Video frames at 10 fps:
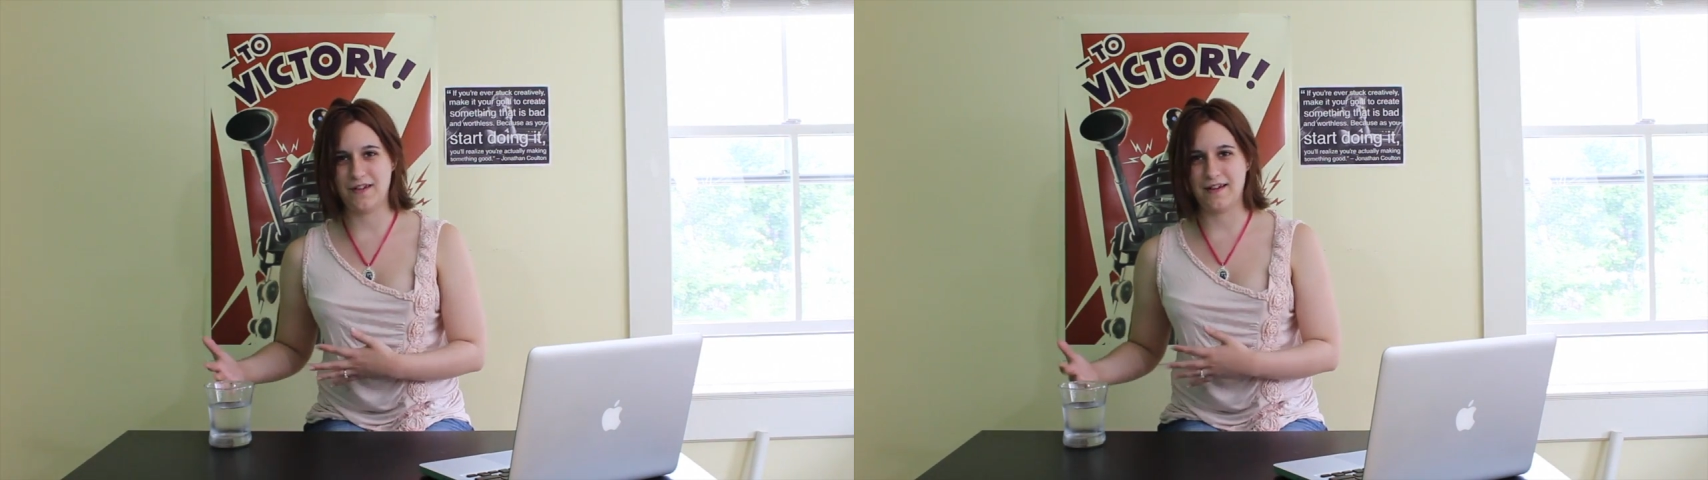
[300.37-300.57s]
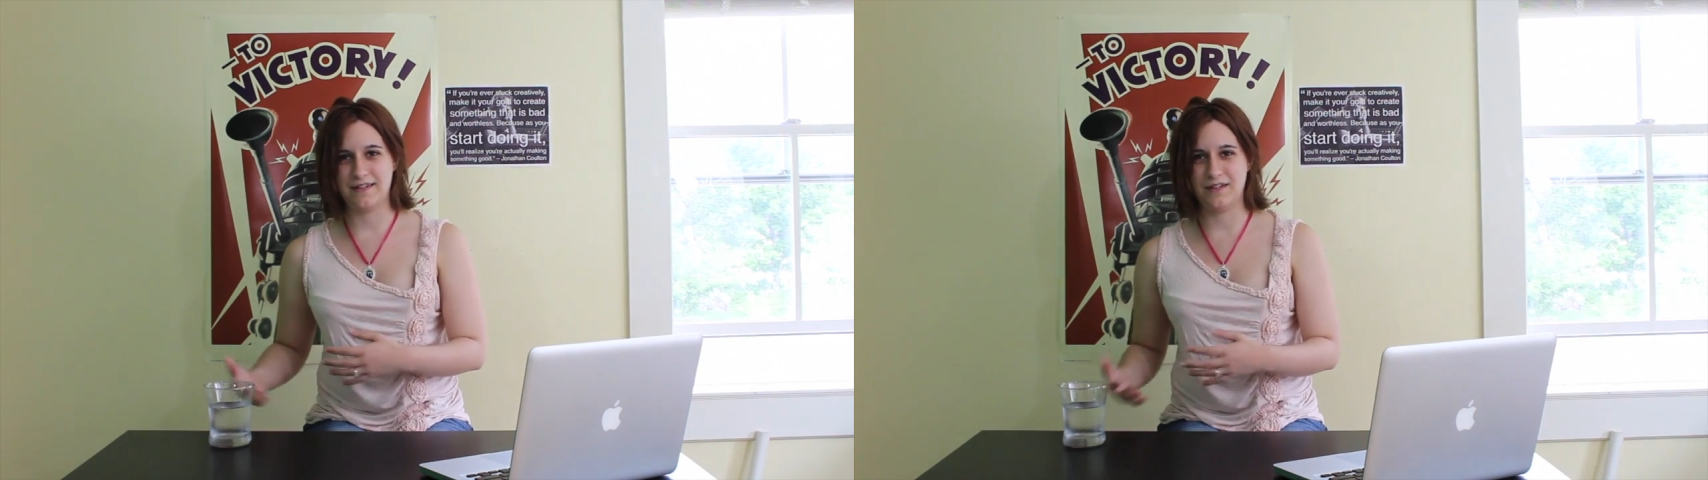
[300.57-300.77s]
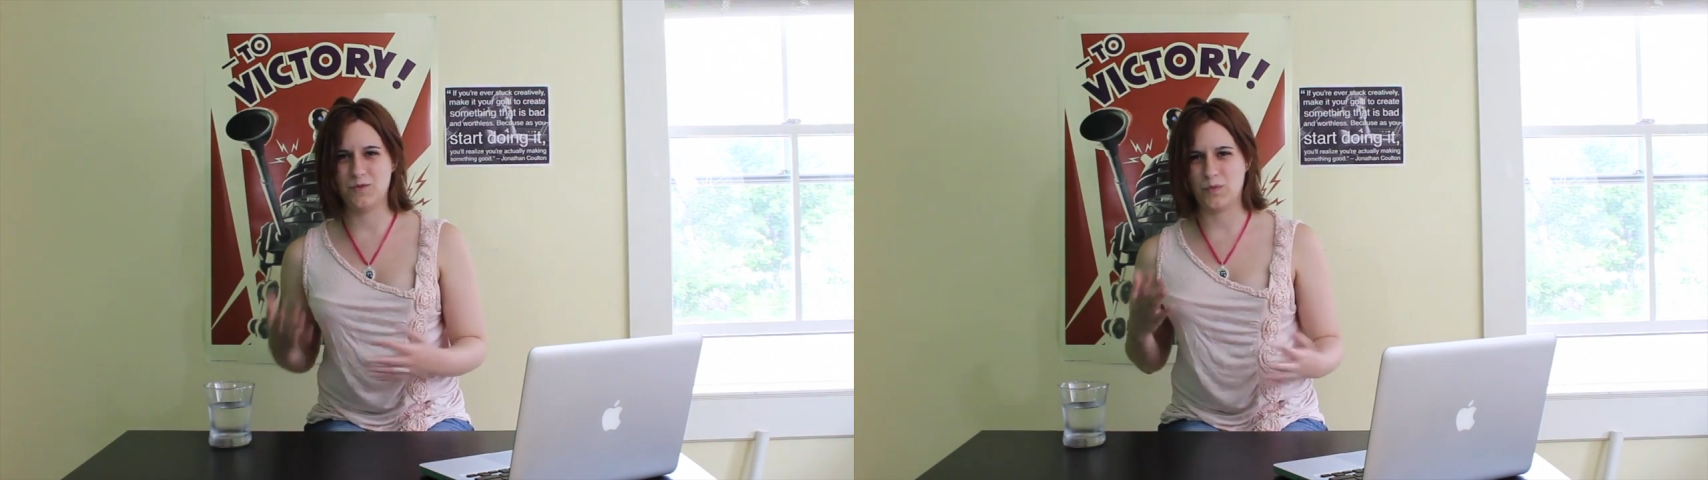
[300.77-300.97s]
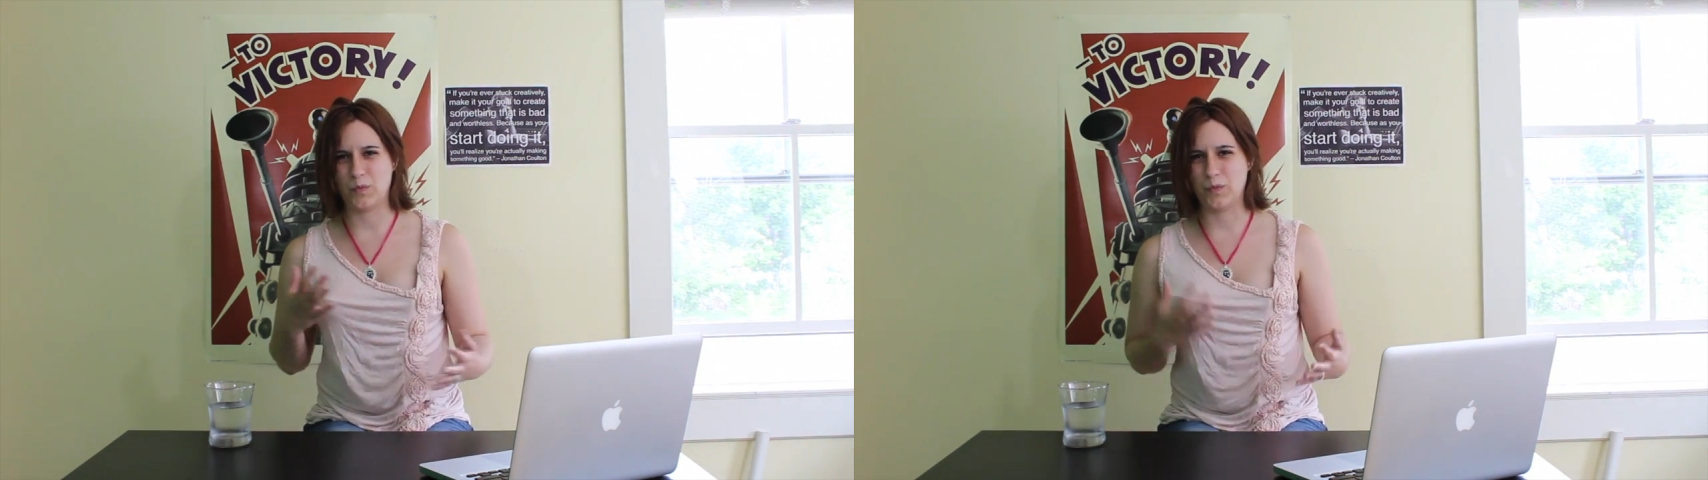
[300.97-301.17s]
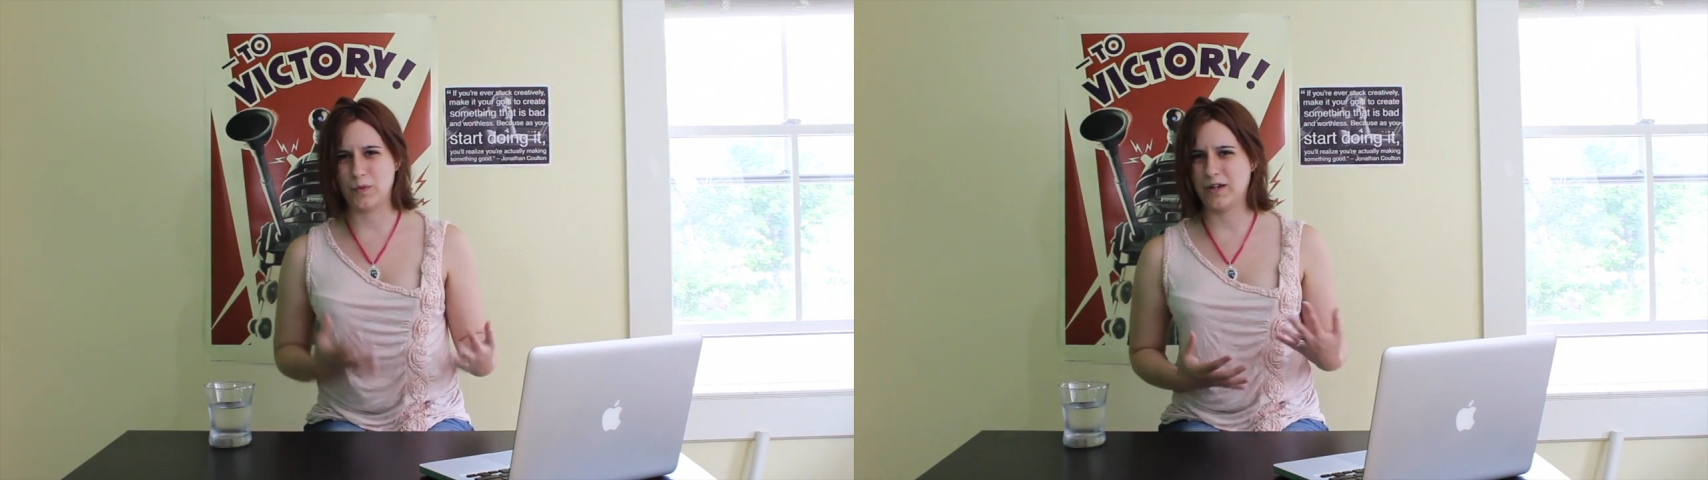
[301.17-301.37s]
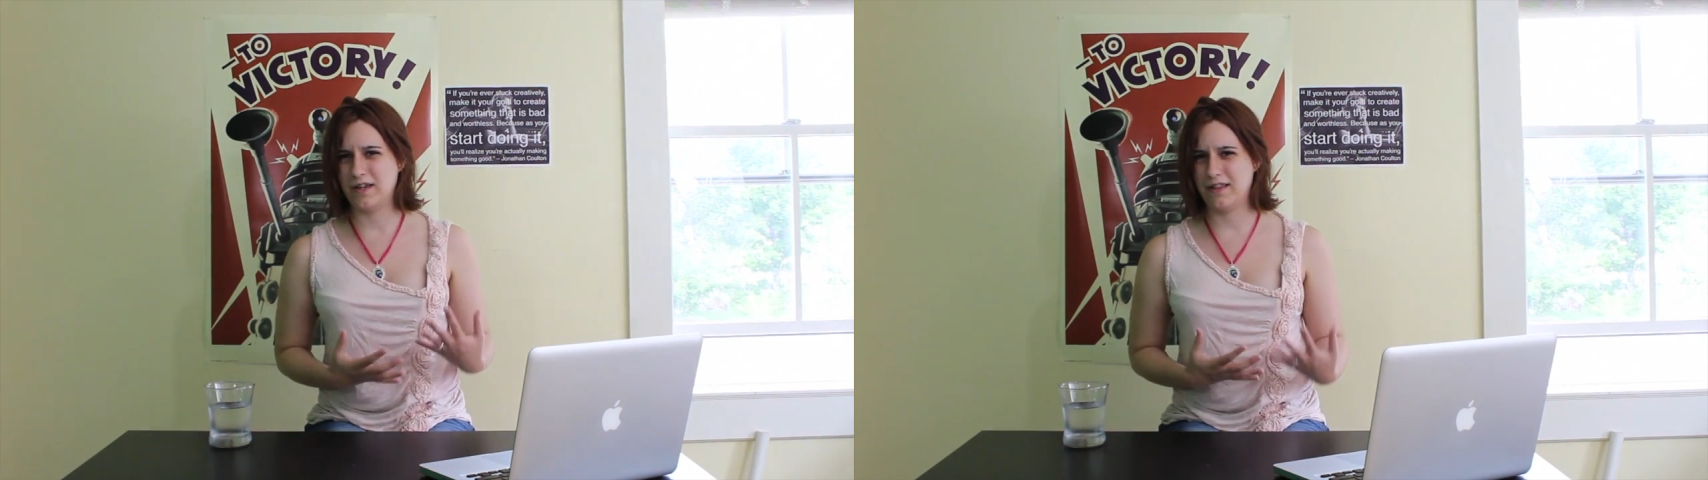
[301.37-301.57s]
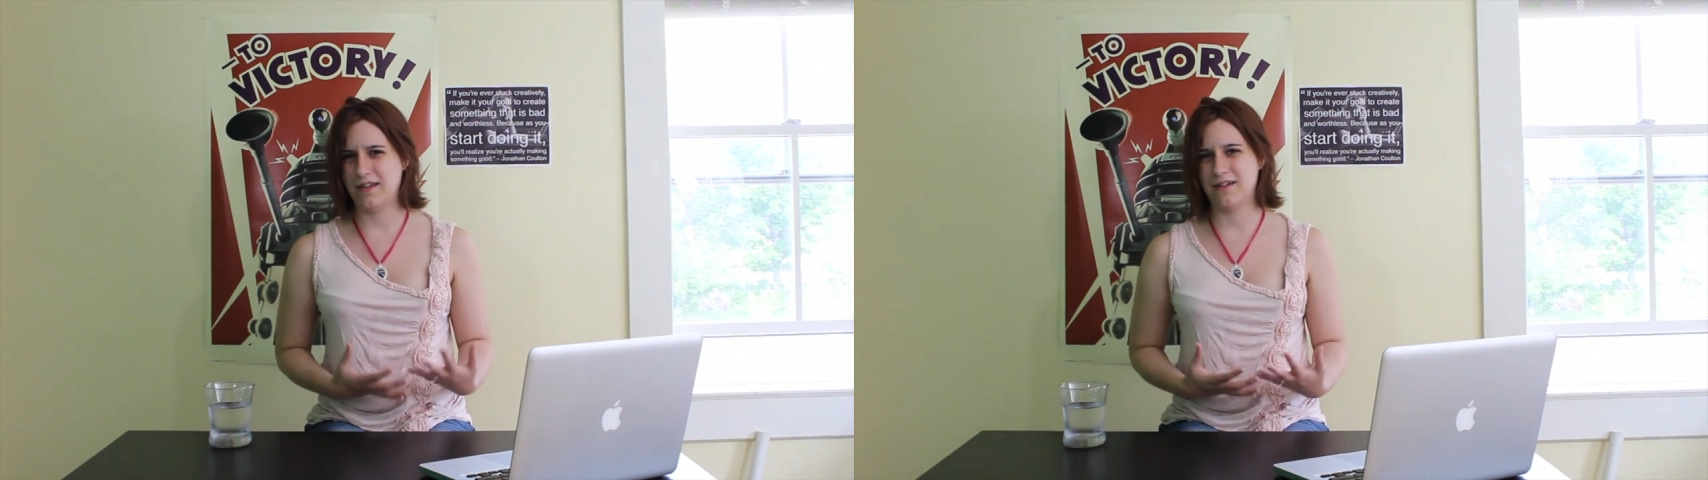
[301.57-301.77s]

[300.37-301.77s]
I didn't really